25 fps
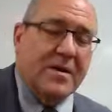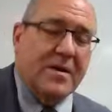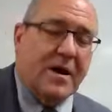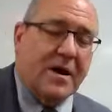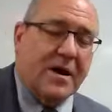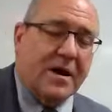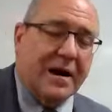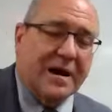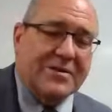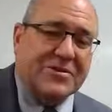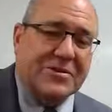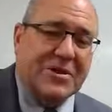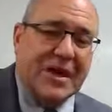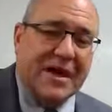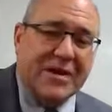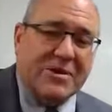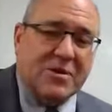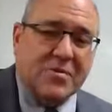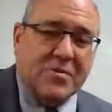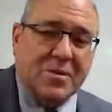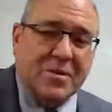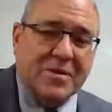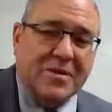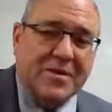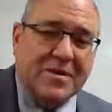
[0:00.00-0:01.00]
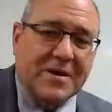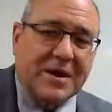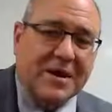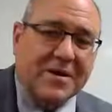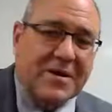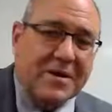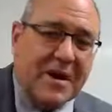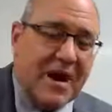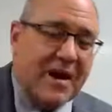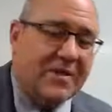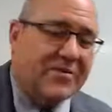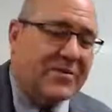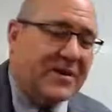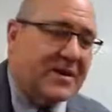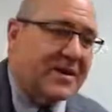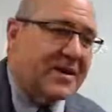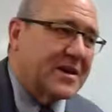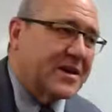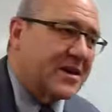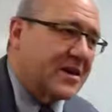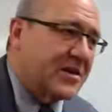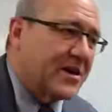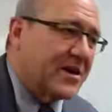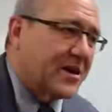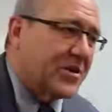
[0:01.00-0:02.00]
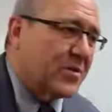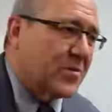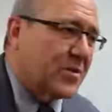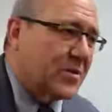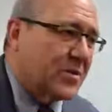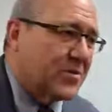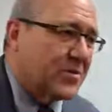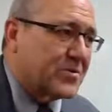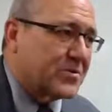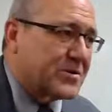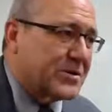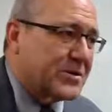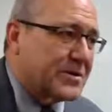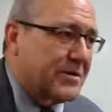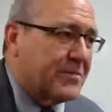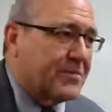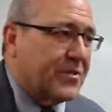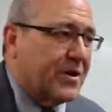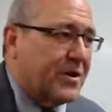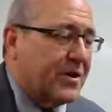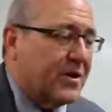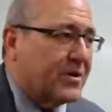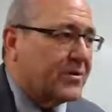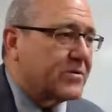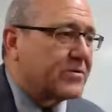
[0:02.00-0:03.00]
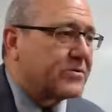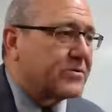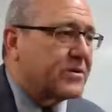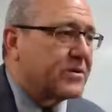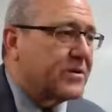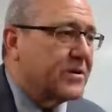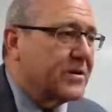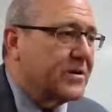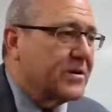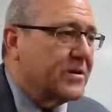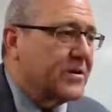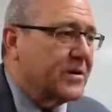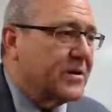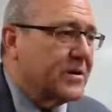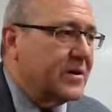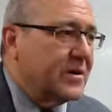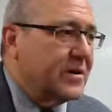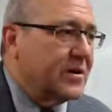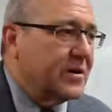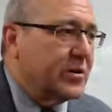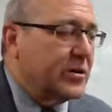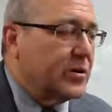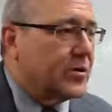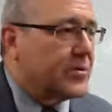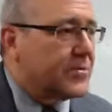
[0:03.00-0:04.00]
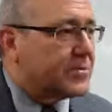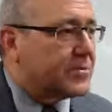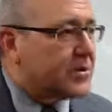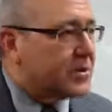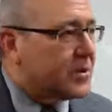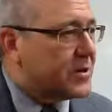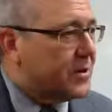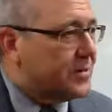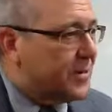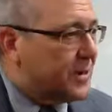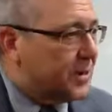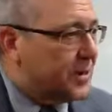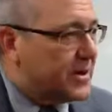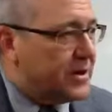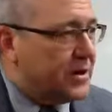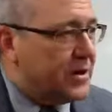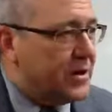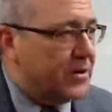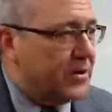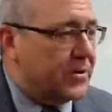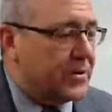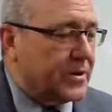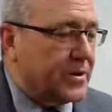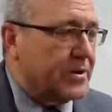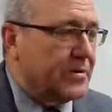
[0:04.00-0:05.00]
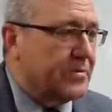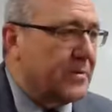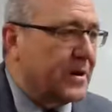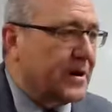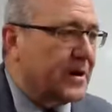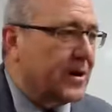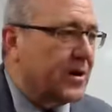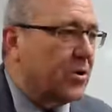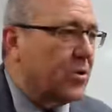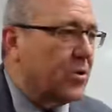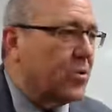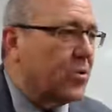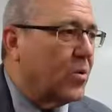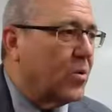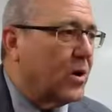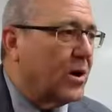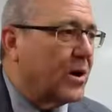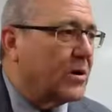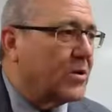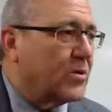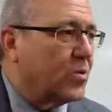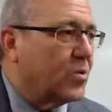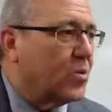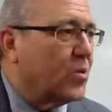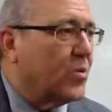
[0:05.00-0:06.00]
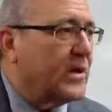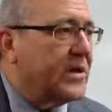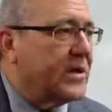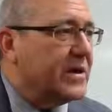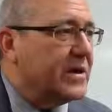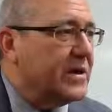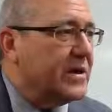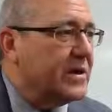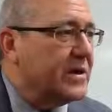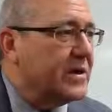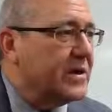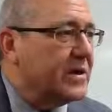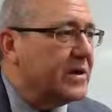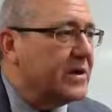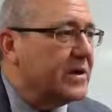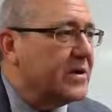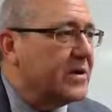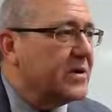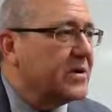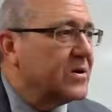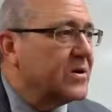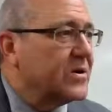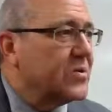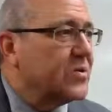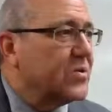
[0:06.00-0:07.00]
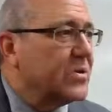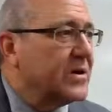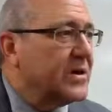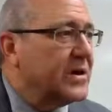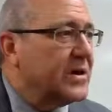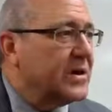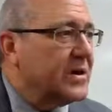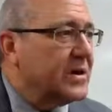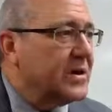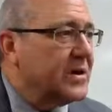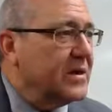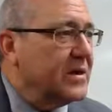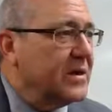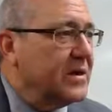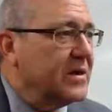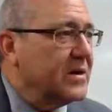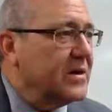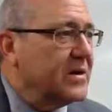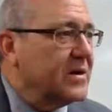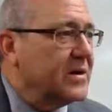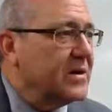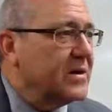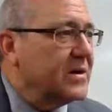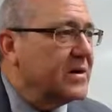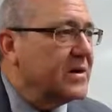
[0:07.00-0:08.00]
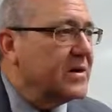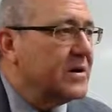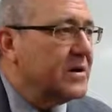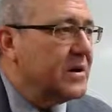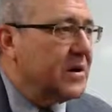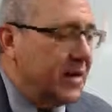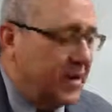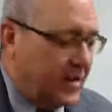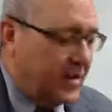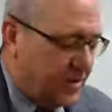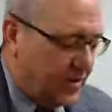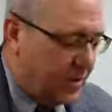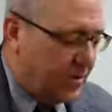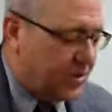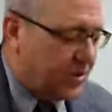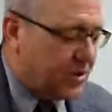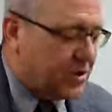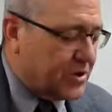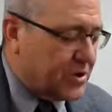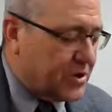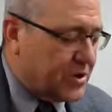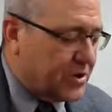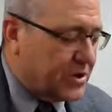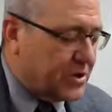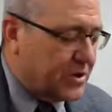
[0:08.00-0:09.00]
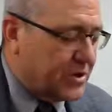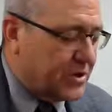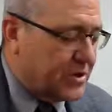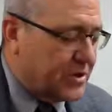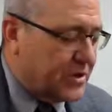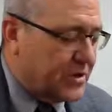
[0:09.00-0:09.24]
All right, the next one. Now you have, again, another one of those diphthongs. Upsilon and iota make a what? We. And notice this.